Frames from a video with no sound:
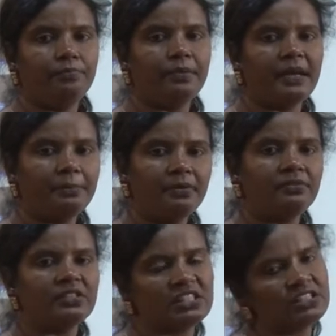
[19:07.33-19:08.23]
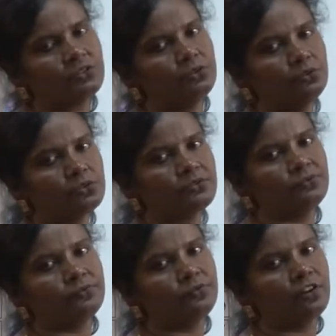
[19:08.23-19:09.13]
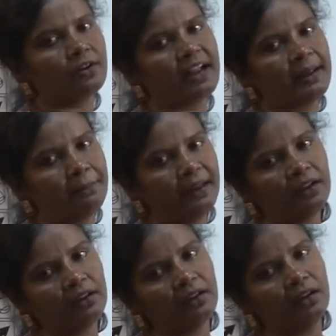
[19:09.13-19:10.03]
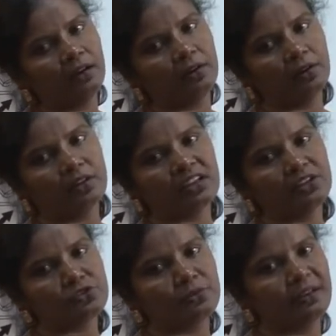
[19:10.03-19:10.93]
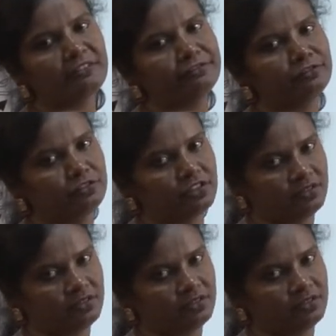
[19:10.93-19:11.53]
paper which is used for wrapping or consuming food.